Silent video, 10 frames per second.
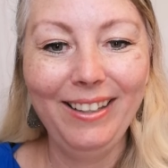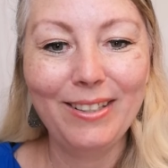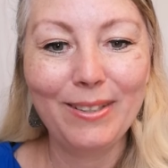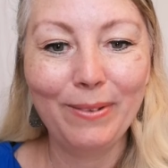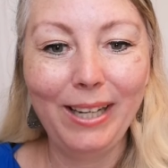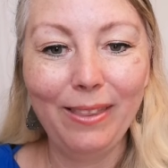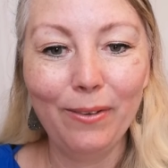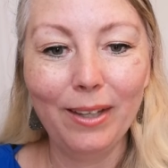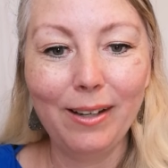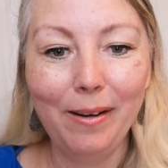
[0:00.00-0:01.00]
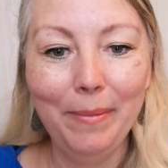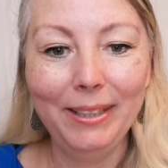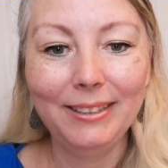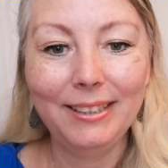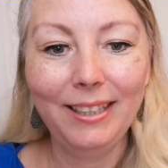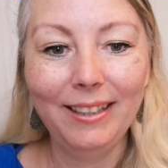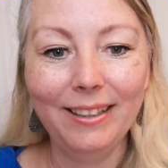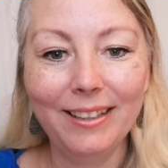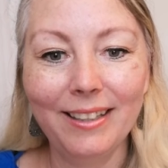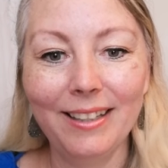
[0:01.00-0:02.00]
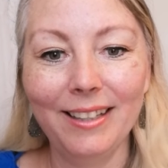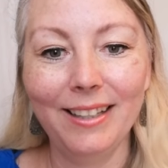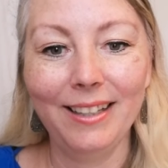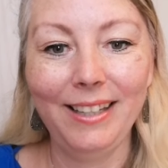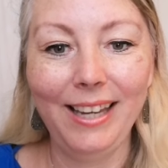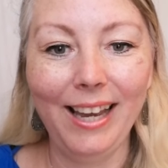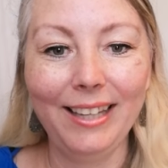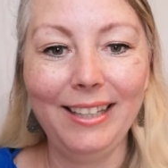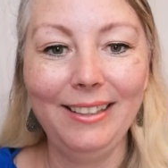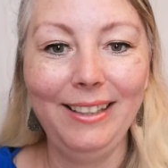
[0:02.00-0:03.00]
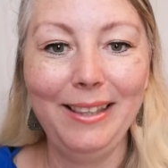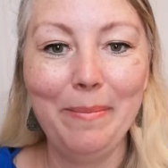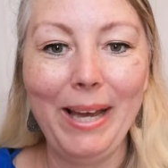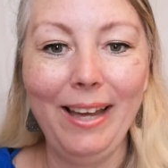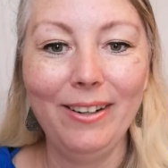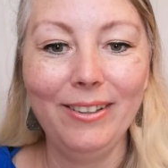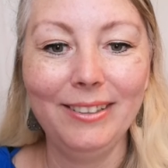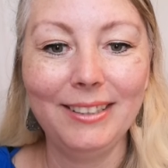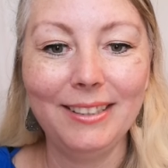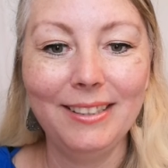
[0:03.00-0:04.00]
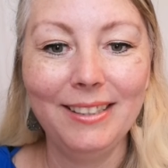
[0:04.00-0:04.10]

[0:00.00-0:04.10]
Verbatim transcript: Just reading through the comments here. Yeah, healing the patterns.